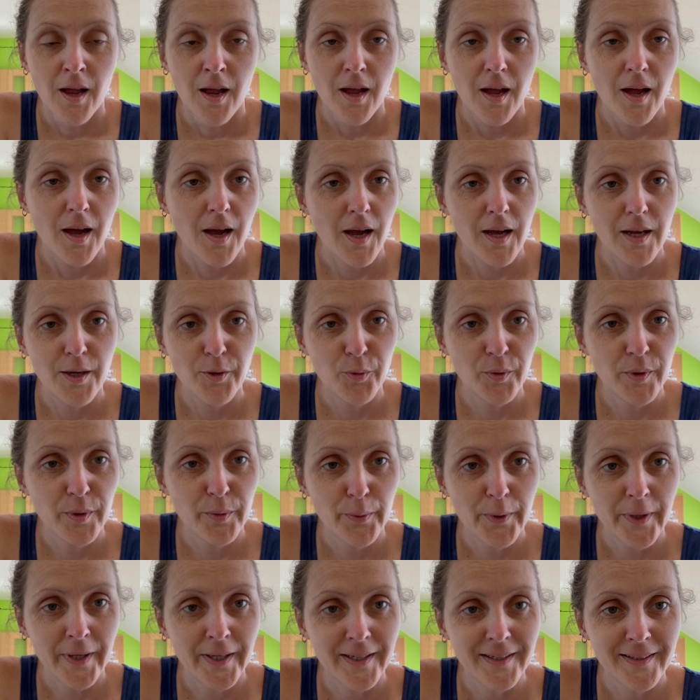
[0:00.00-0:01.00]
I
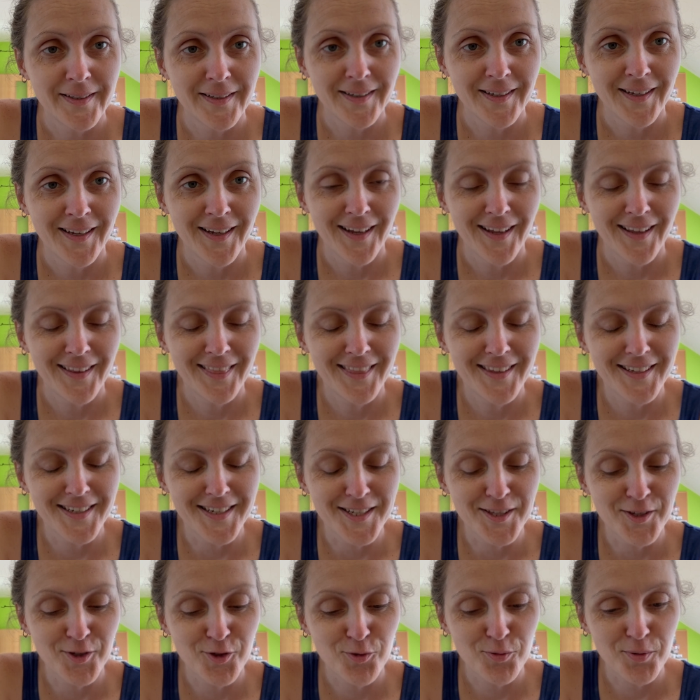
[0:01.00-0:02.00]
reread the
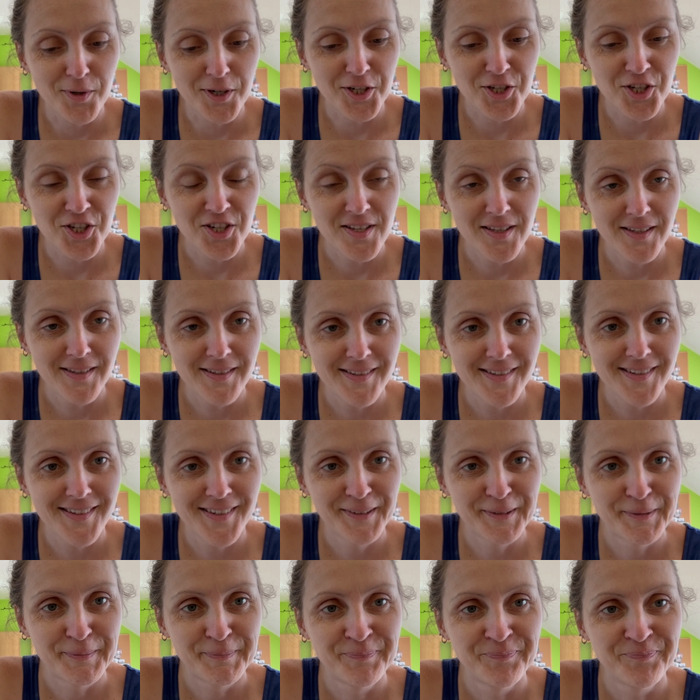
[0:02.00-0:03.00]
instructions,
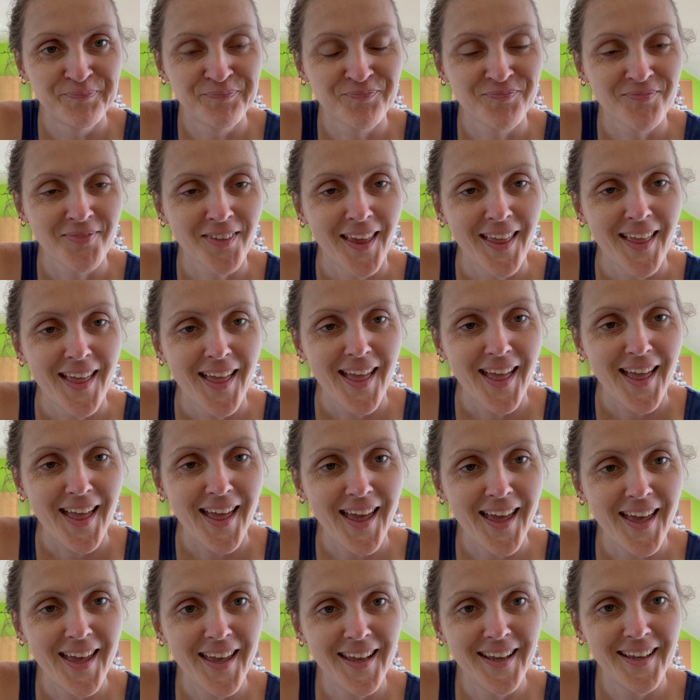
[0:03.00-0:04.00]

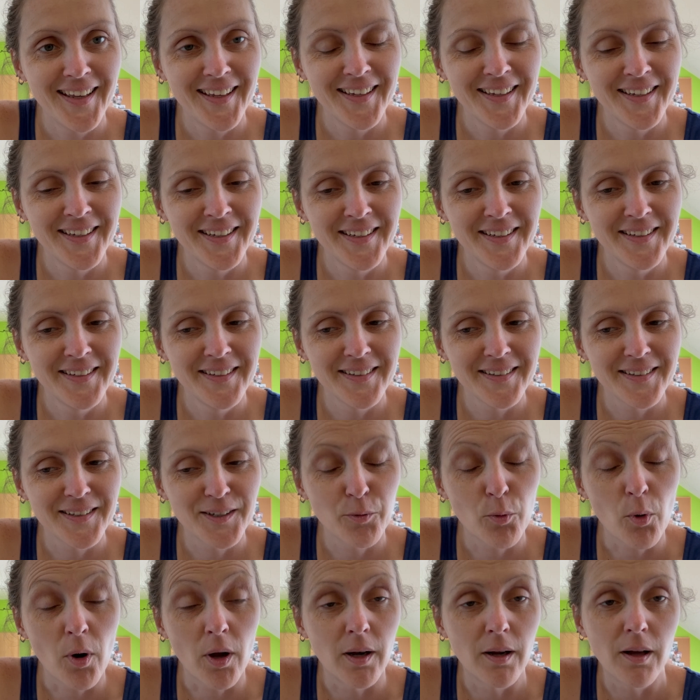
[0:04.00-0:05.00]
and
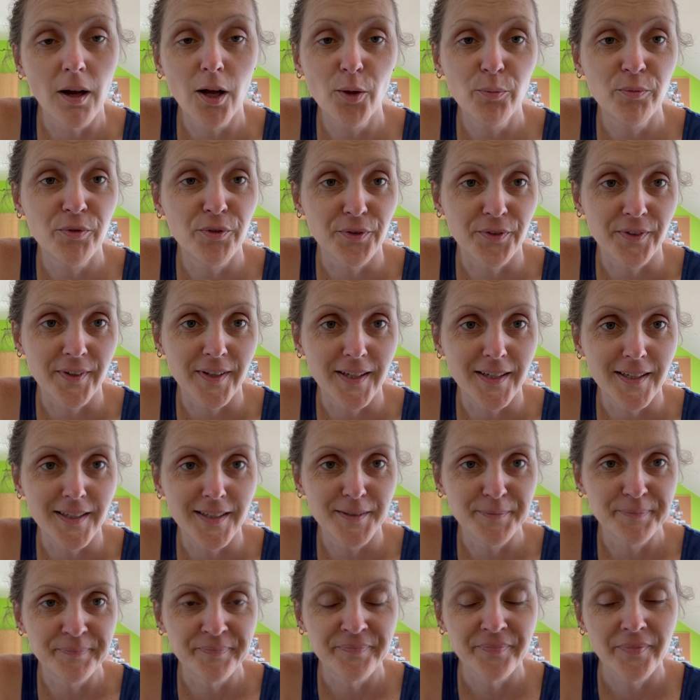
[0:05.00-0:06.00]
well,
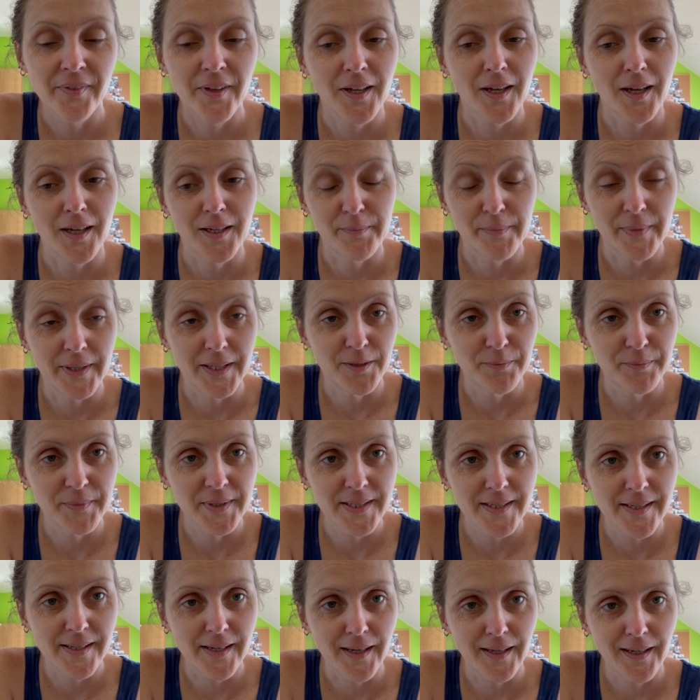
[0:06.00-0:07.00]
obviously, I made a
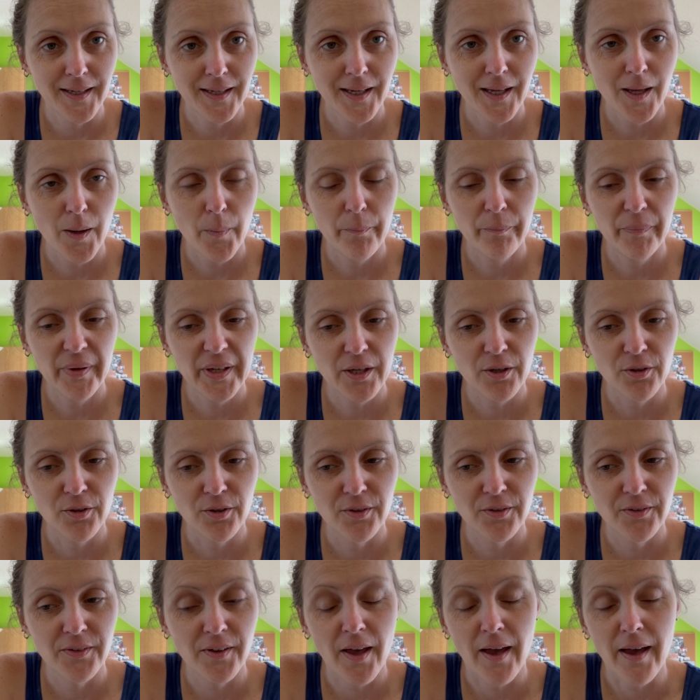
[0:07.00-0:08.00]
mistake
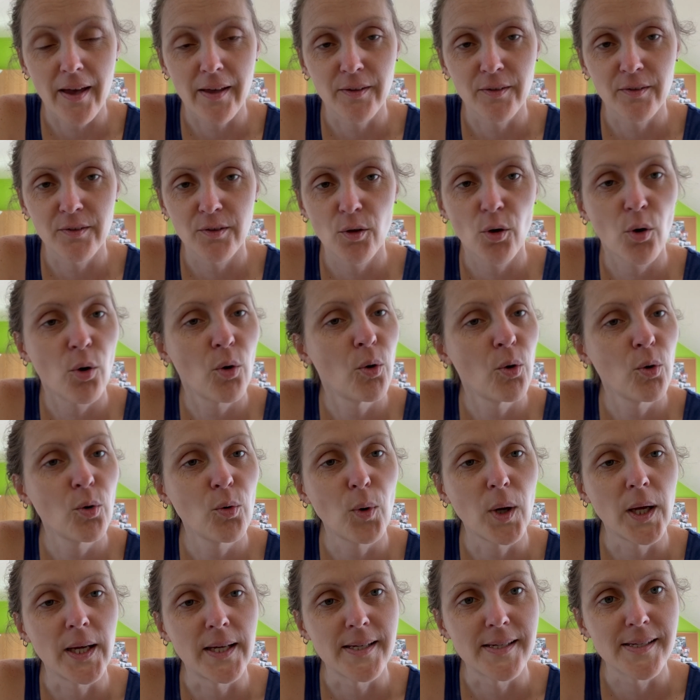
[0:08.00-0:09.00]
because, as
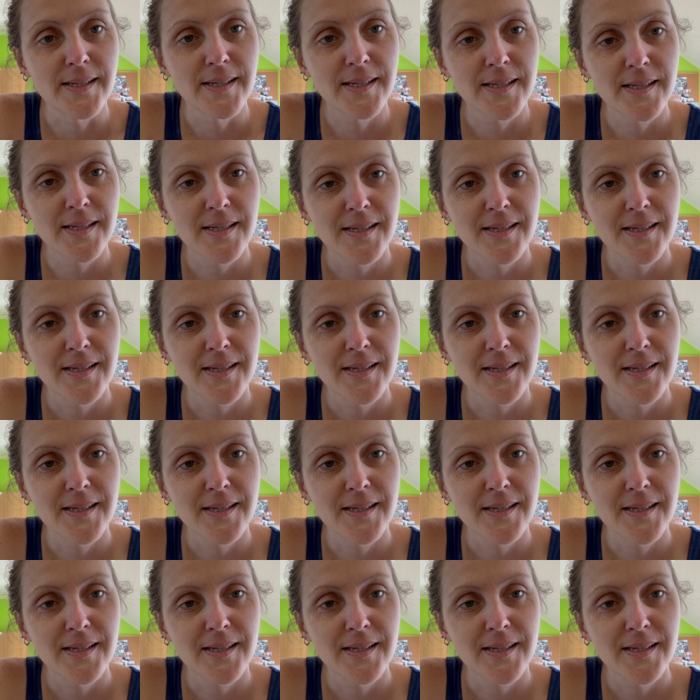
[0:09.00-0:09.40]
always,